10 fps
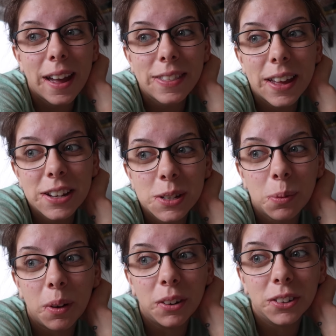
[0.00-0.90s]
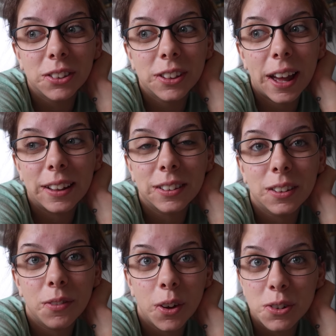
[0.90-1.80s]
and there she was as
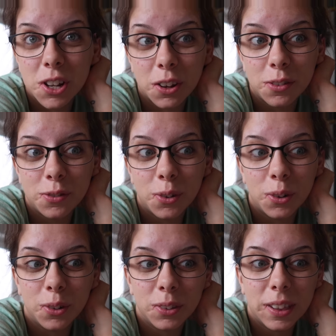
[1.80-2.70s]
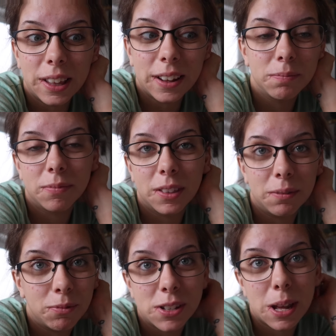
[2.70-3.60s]
the photo for the
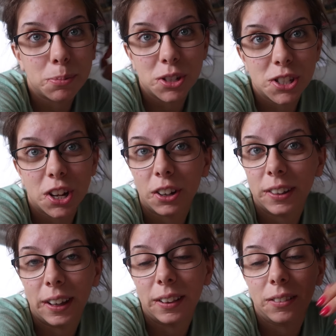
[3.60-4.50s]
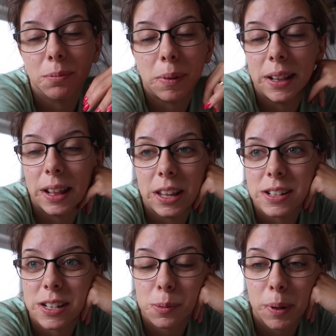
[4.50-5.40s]
reception starting and me and their year
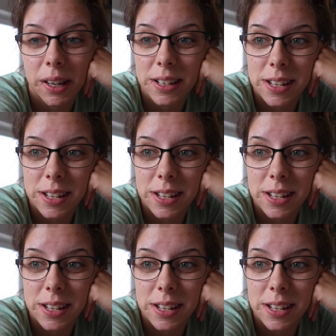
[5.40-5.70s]
six buddies.